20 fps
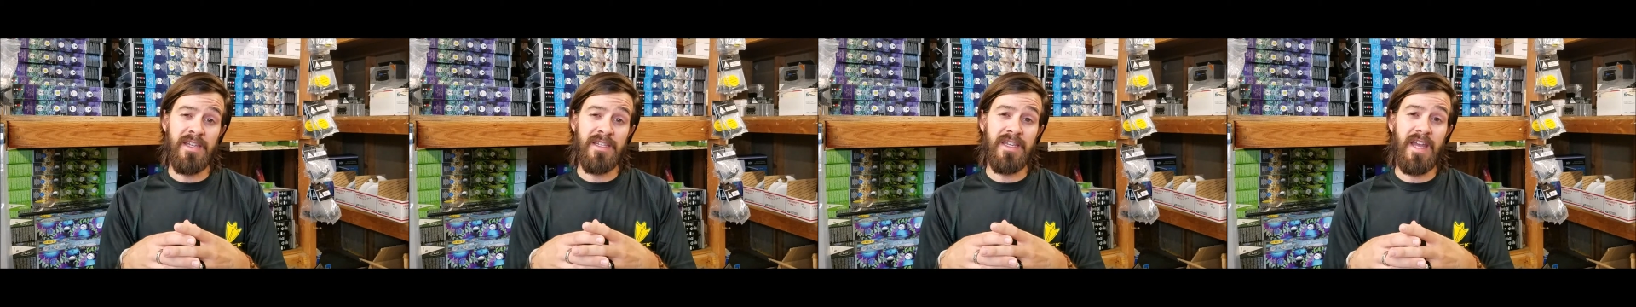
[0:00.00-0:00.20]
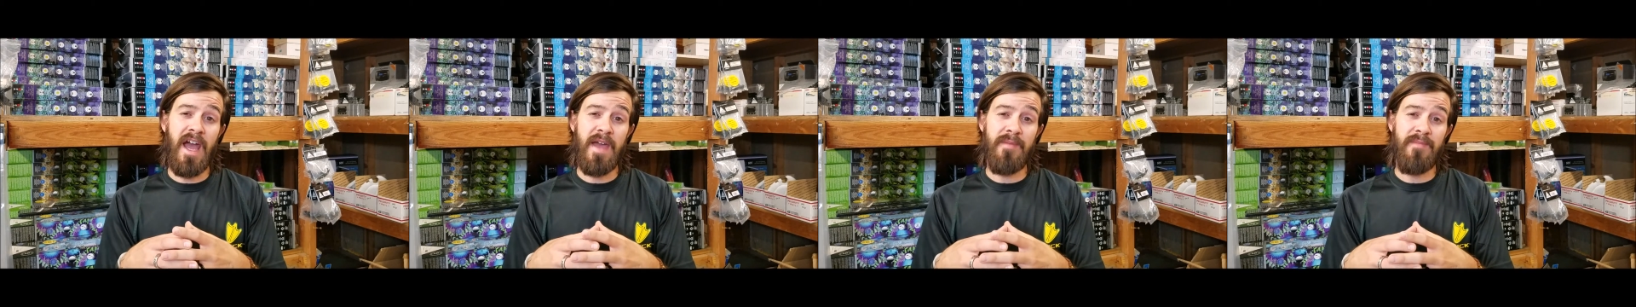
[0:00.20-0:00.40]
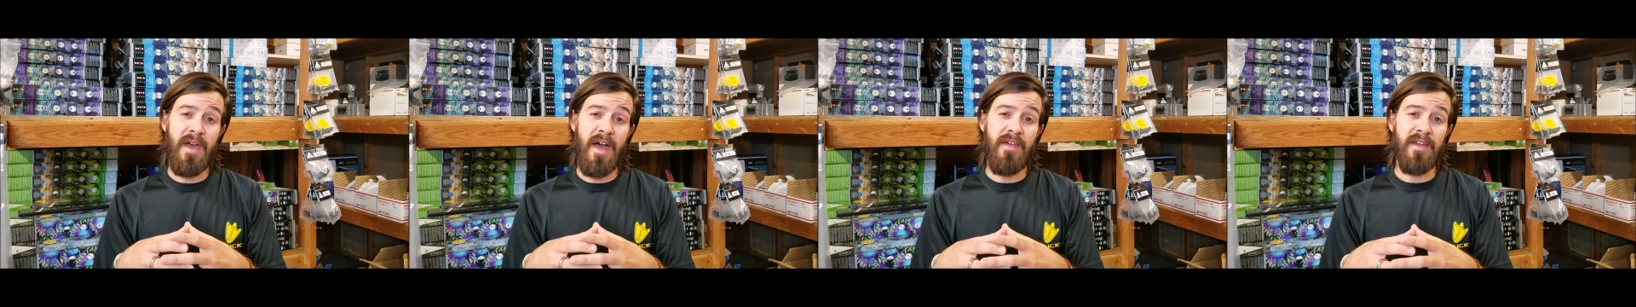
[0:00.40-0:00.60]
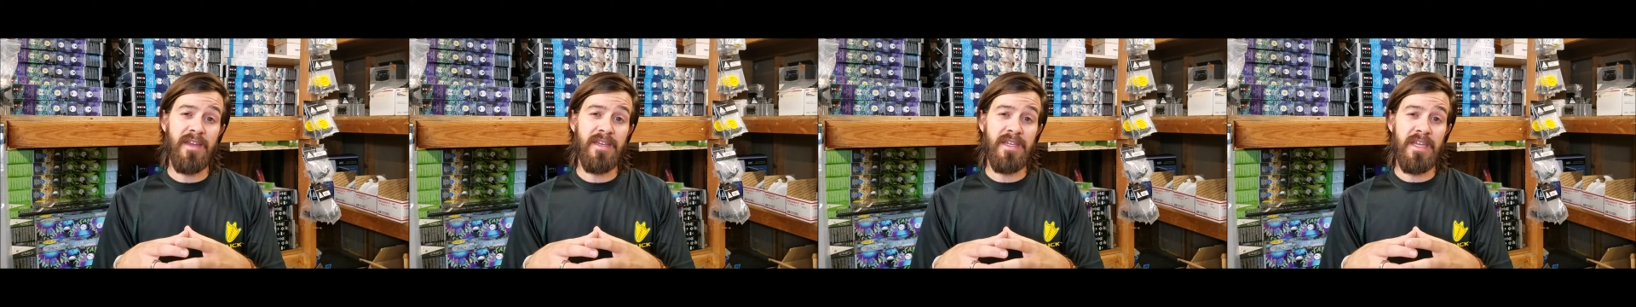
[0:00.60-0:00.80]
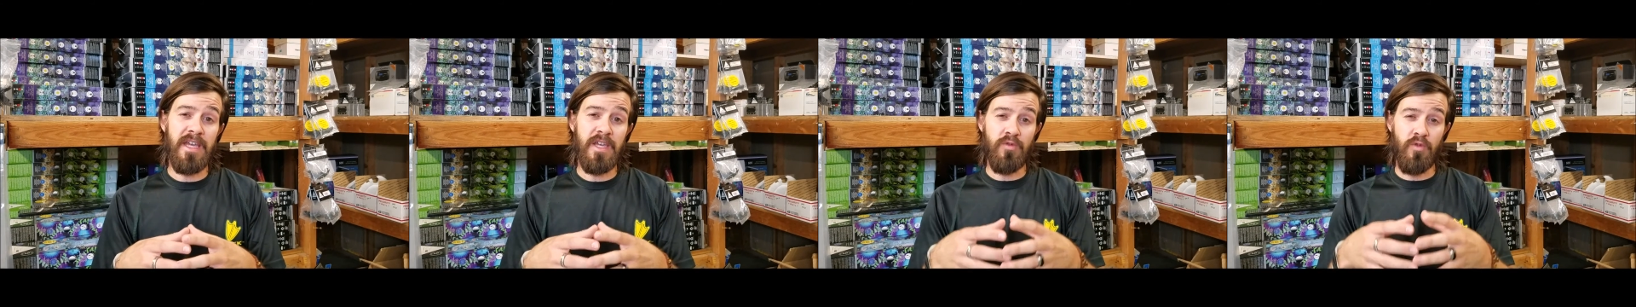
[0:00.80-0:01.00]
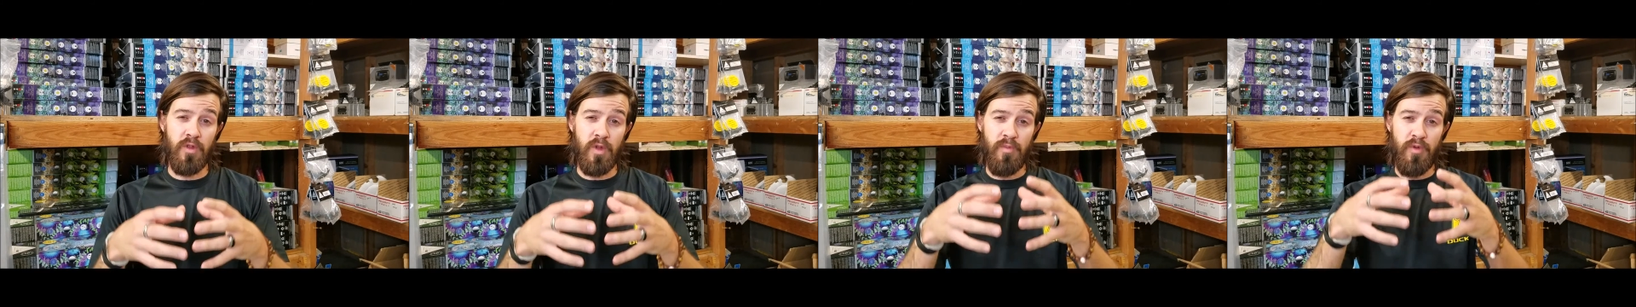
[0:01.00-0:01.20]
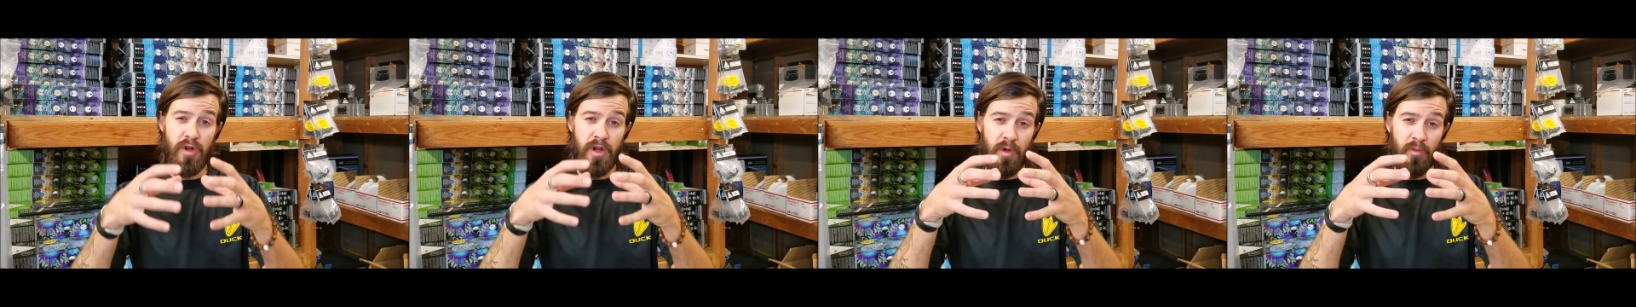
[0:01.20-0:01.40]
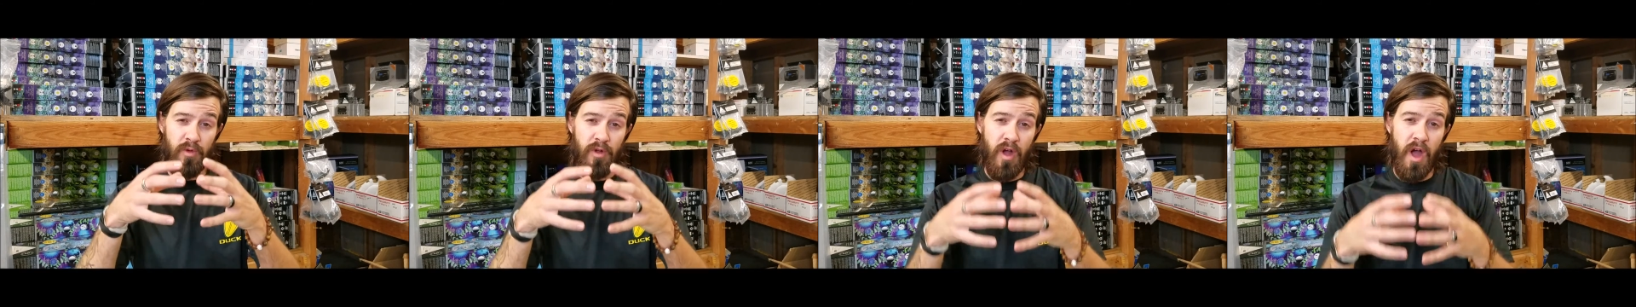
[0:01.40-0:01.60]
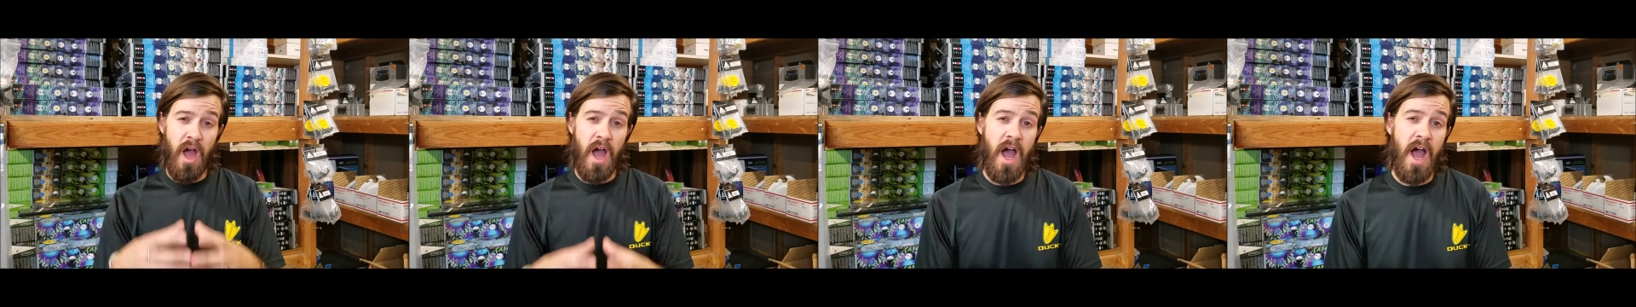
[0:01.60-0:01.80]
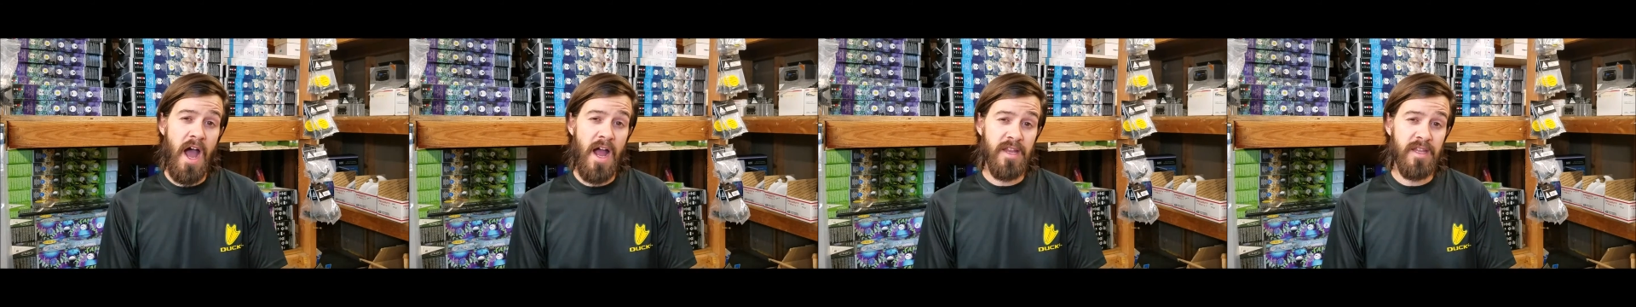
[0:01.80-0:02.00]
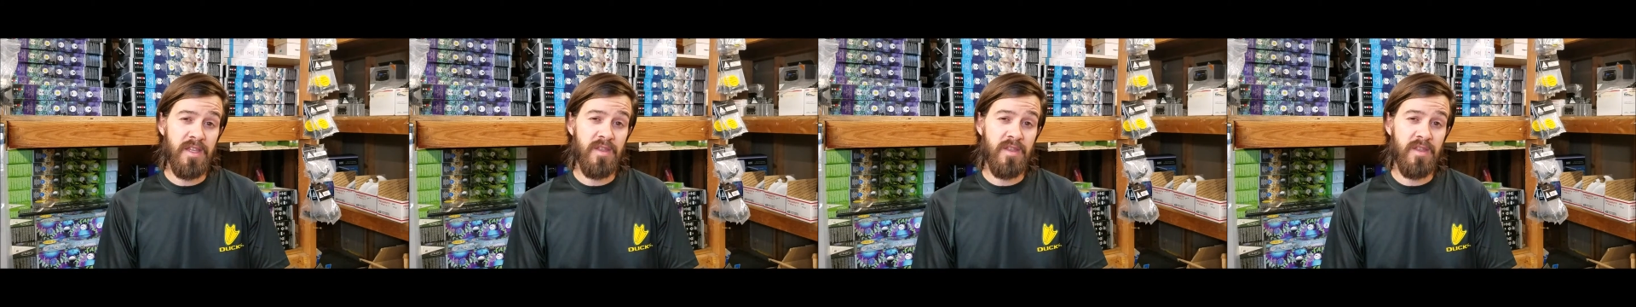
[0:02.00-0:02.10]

type LEDs where they're putting a real hot